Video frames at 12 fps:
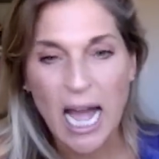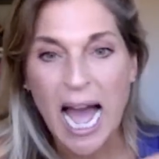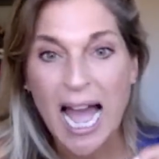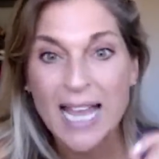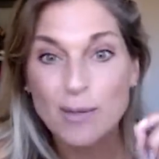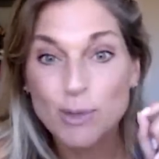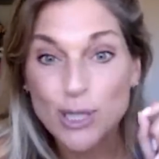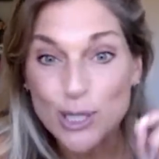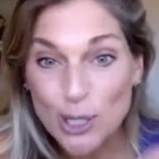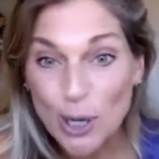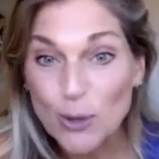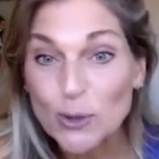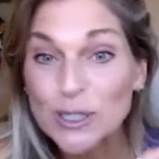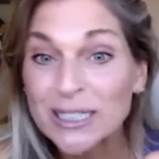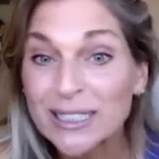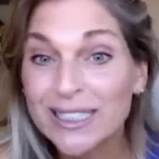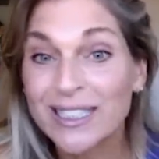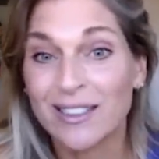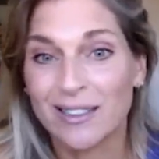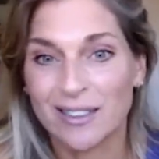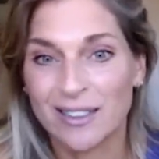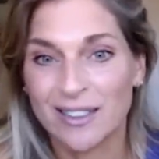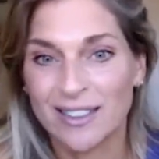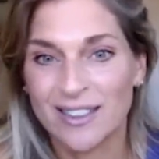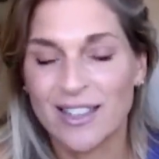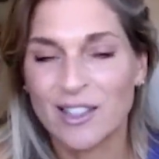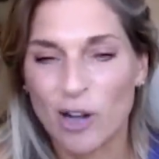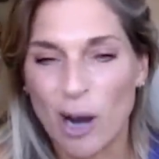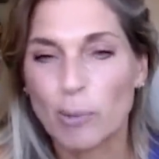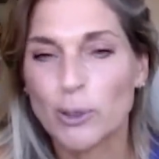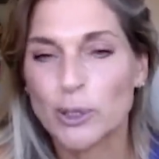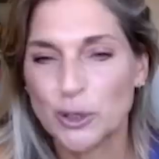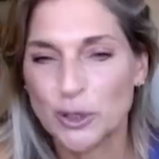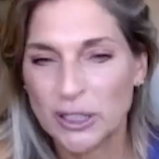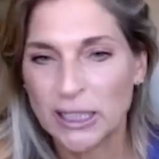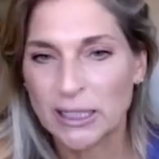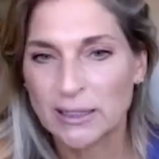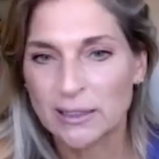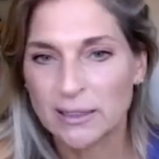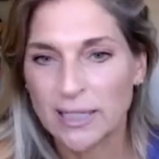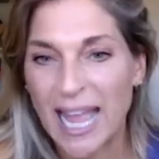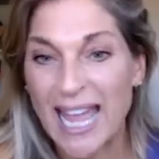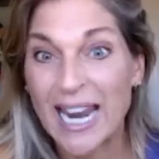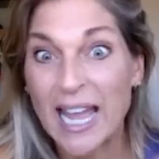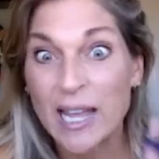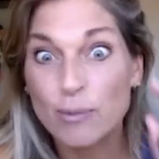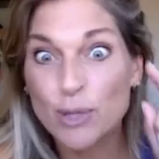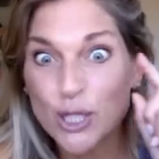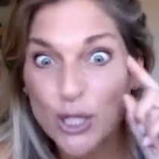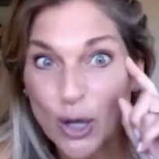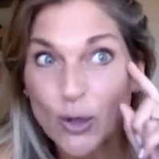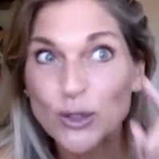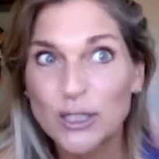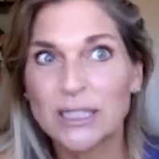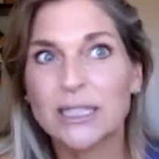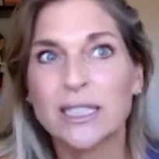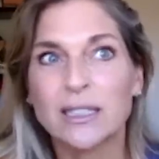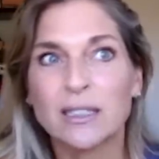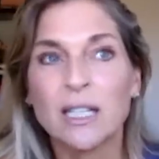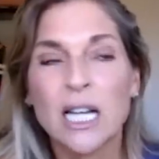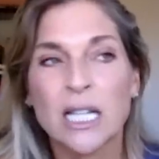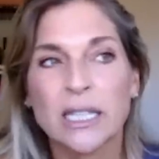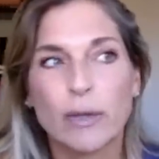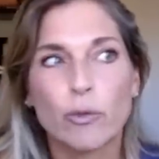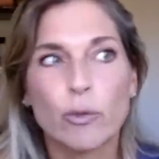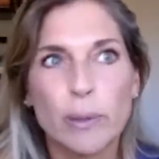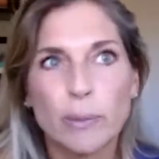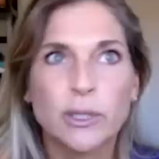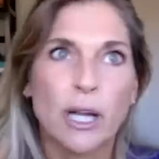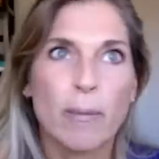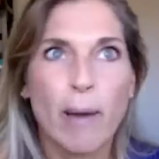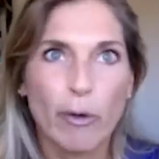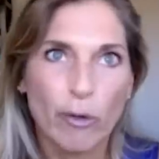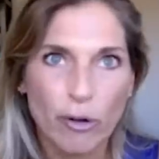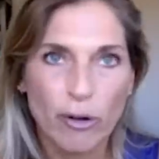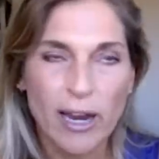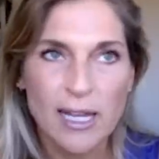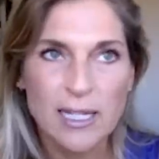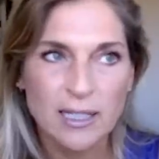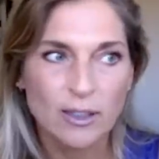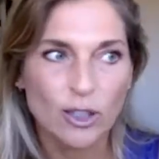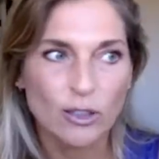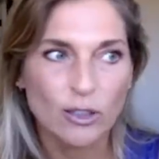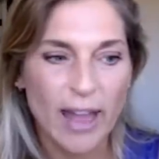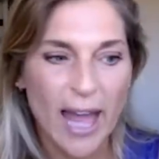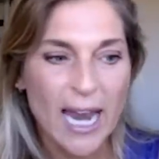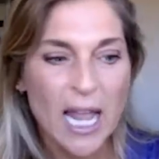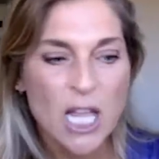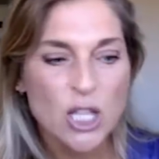I am so clear that there are opportunities and I am so clear, like when people talk about grace and all of that.